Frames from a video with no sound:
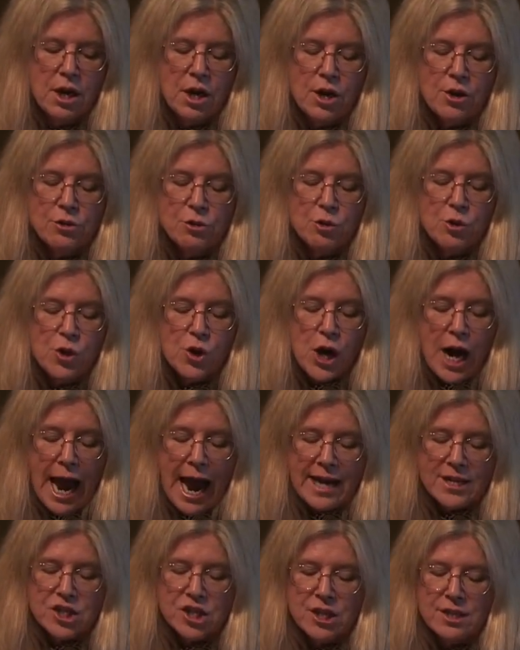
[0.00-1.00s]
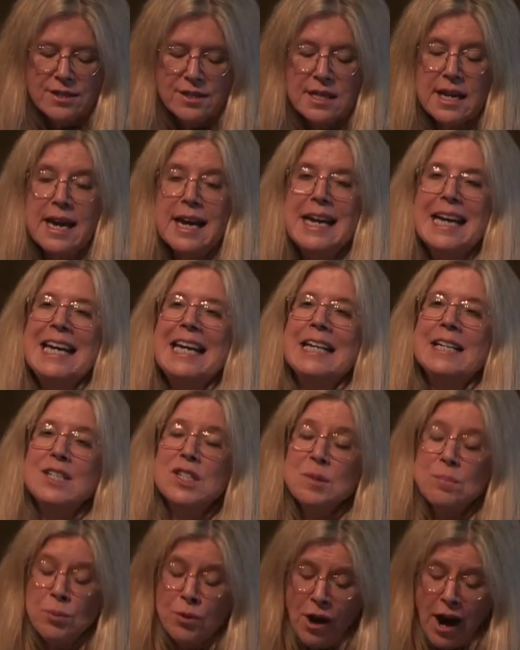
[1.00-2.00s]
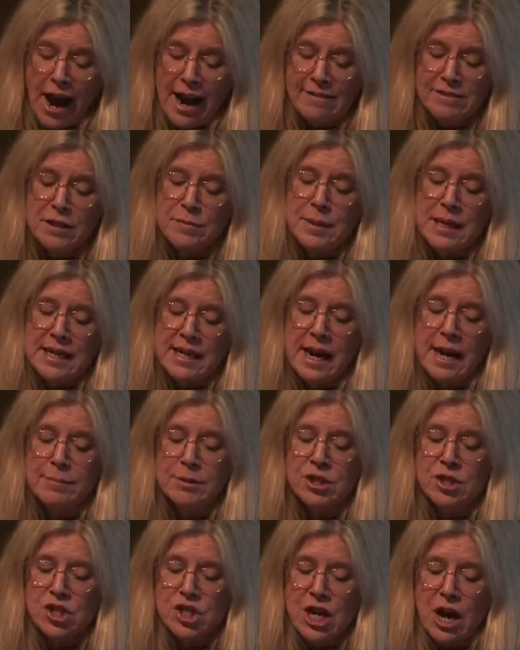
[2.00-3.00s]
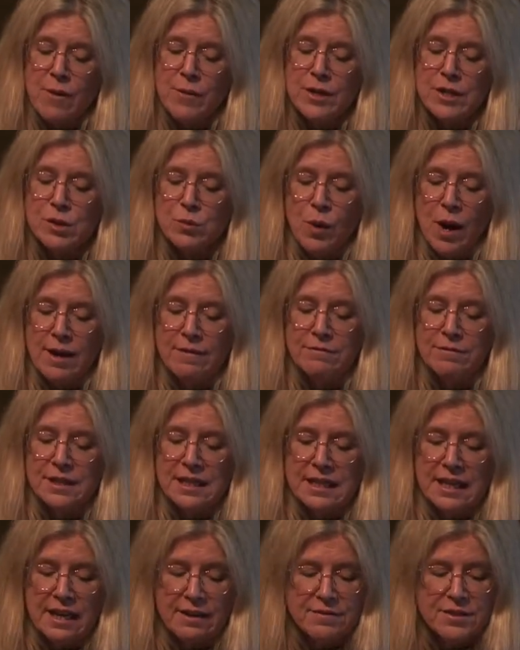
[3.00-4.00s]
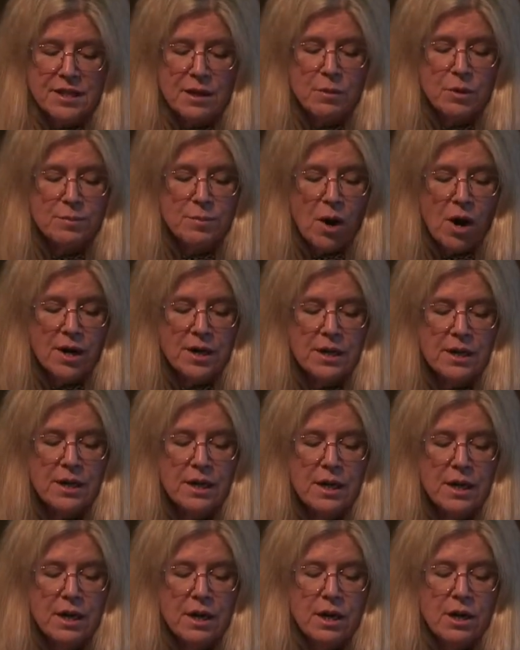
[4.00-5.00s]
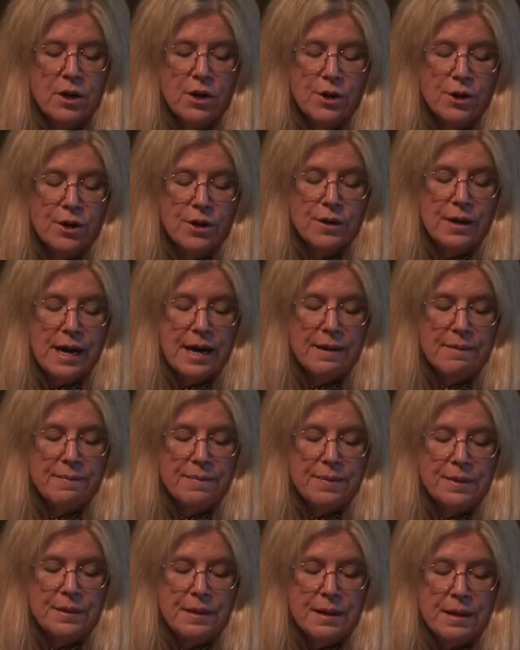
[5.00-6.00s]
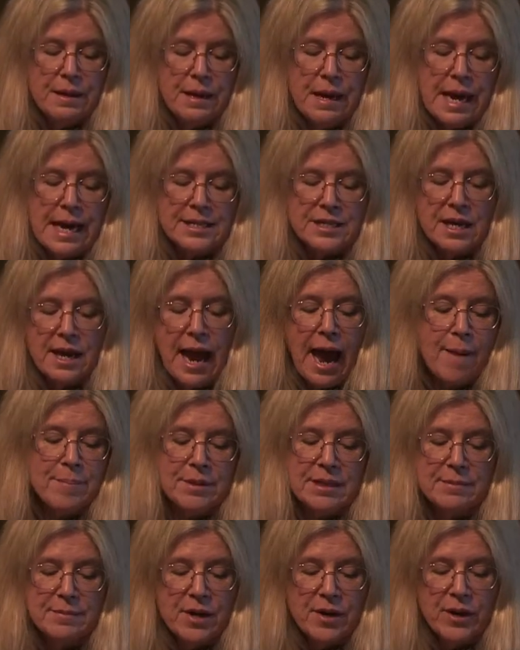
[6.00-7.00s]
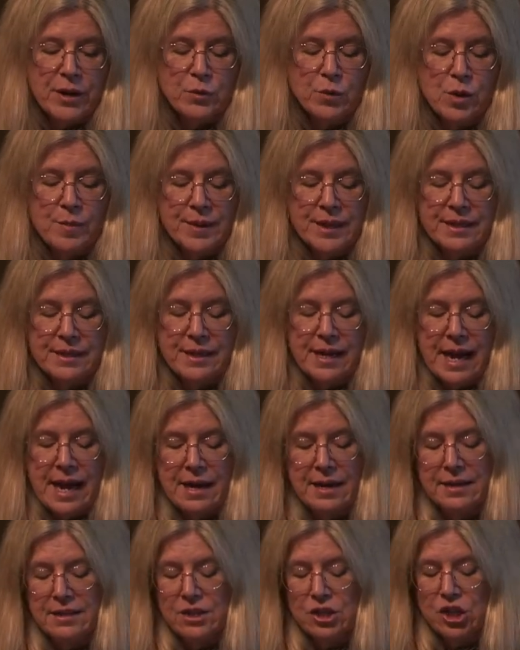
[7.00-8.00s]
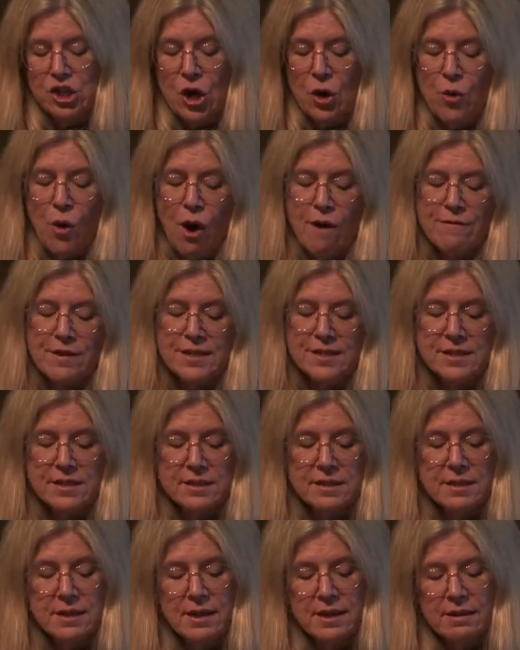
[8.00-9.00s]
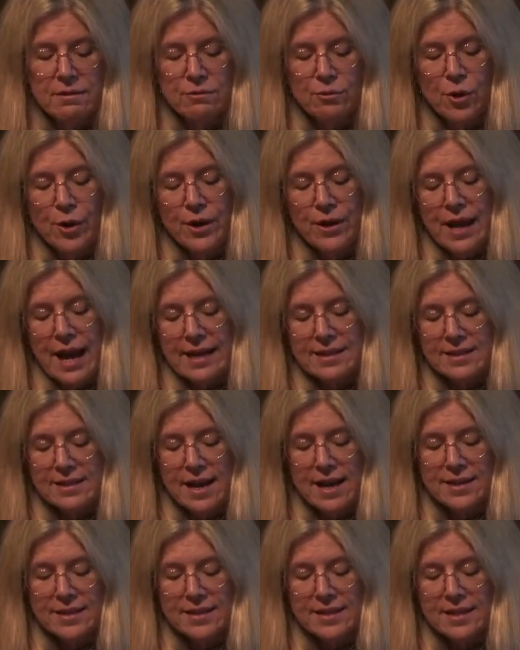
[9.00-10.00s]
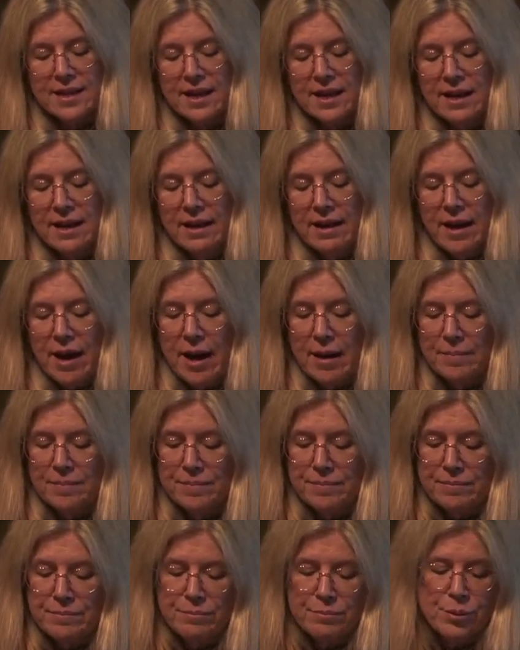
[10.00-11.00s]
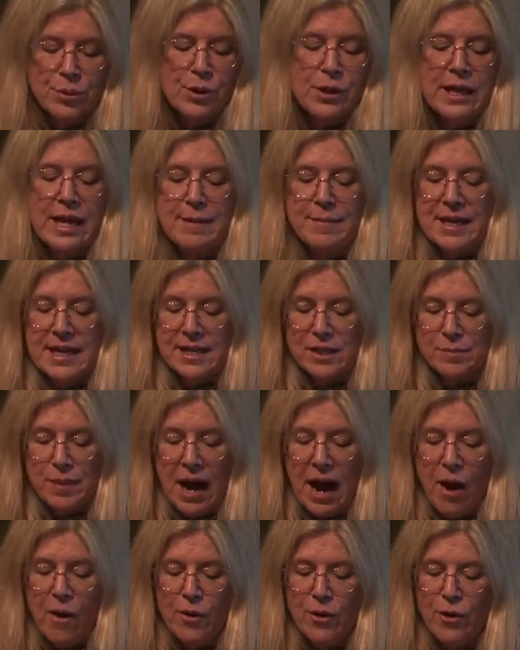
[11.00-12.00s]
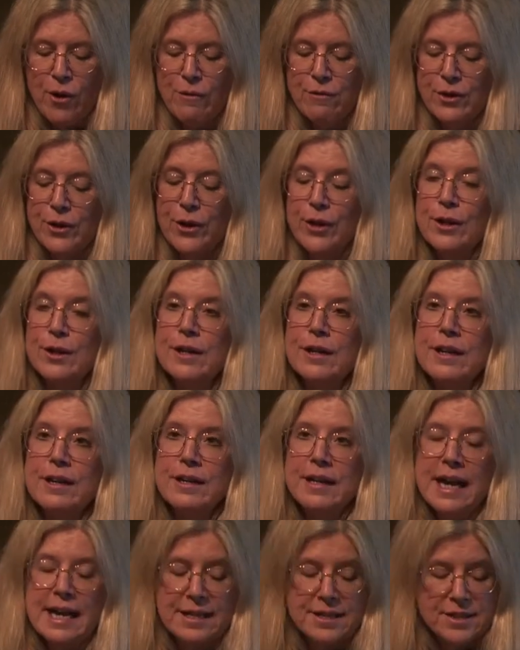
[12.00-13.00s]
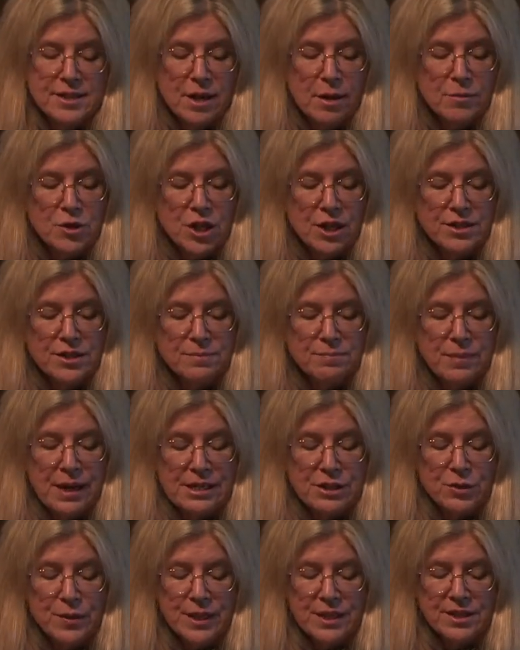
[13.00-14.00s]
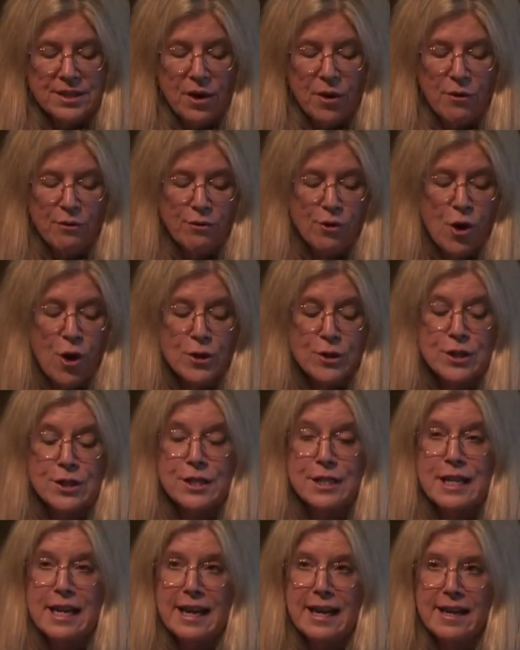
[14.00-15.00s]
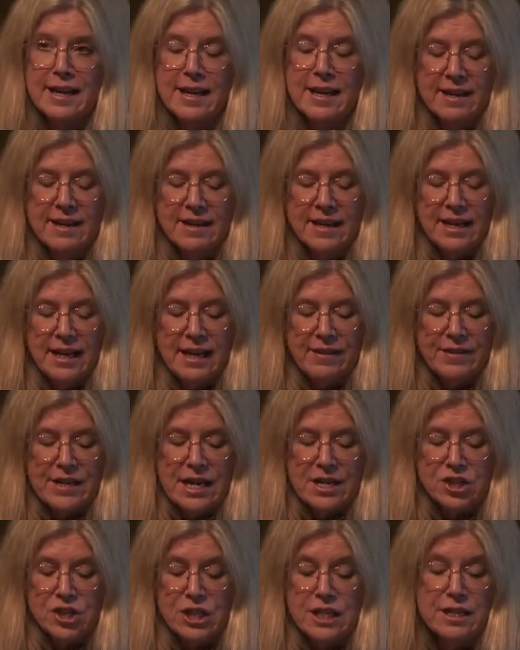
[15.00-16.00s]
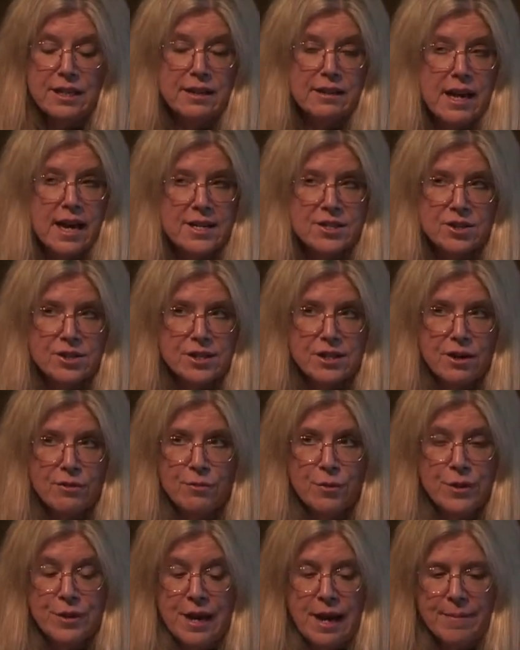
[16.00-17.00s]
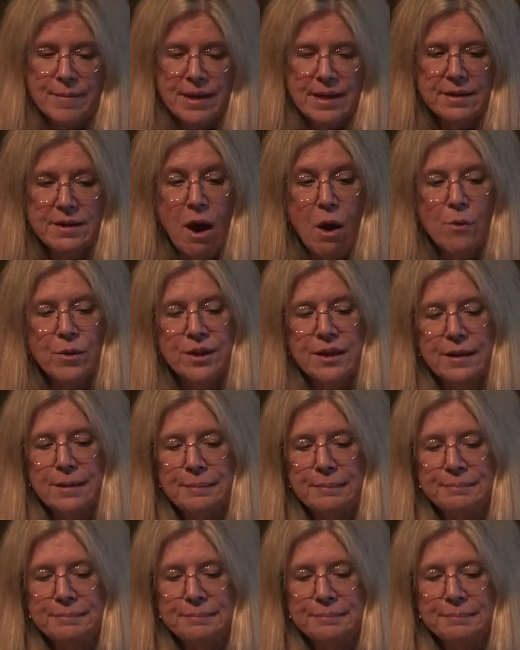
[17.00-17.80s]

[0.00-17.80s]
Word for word: Through her actions, he is deprived of being able to shower his wife with the gifts that would mark her as a happily married woman and show off his royal excess, um, proclaiming his power over her and his subjects by doing so for all to see, even as she aligns herself with them and not with him.